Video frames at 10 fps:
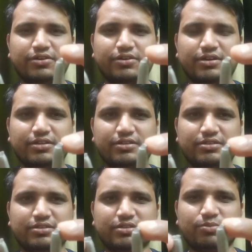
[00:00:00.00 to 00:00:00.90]
Okay,
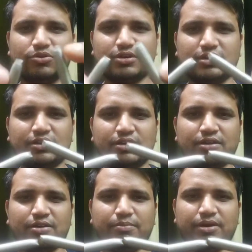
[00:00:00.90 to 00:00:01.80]
this is the broken
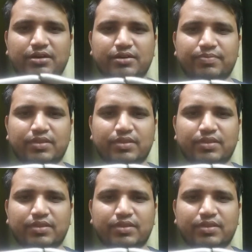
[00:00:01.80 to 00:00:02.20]
part.